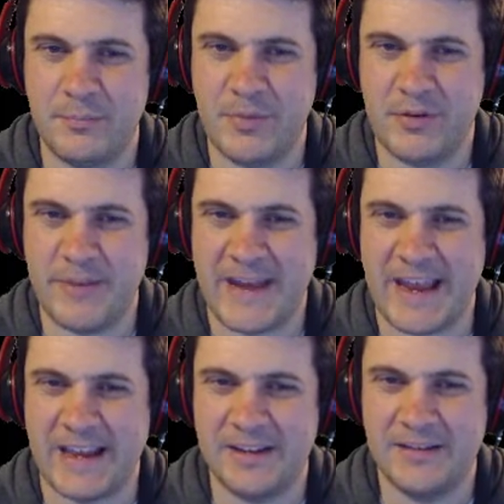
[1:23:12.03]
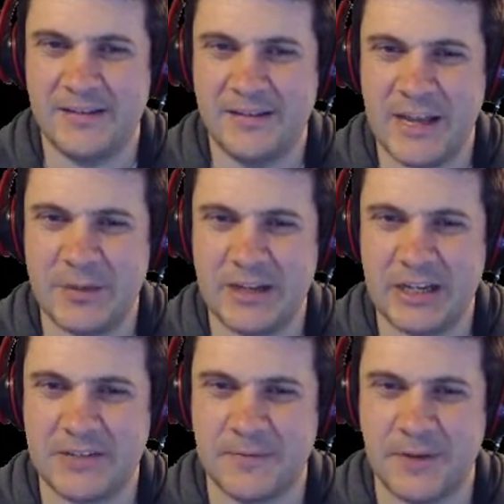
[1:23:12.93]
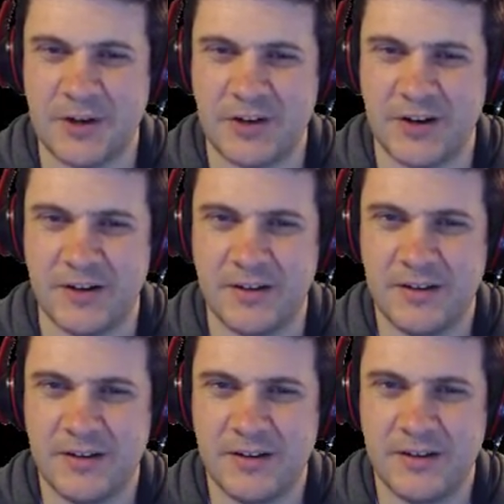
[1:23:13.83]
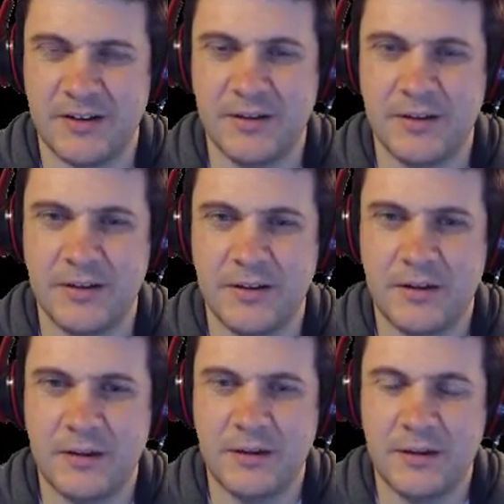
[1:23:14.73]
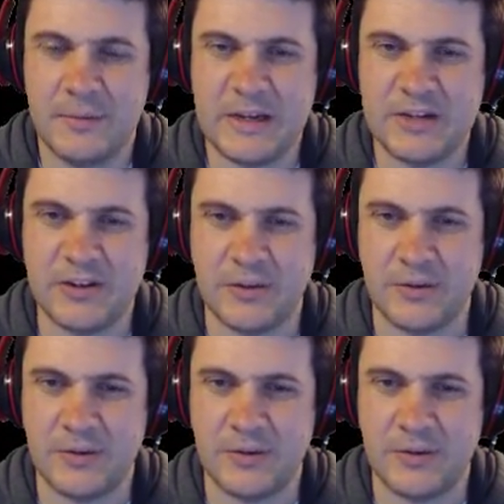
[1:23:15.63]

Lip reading: right back. I'm gonna get some fresh air. Me too.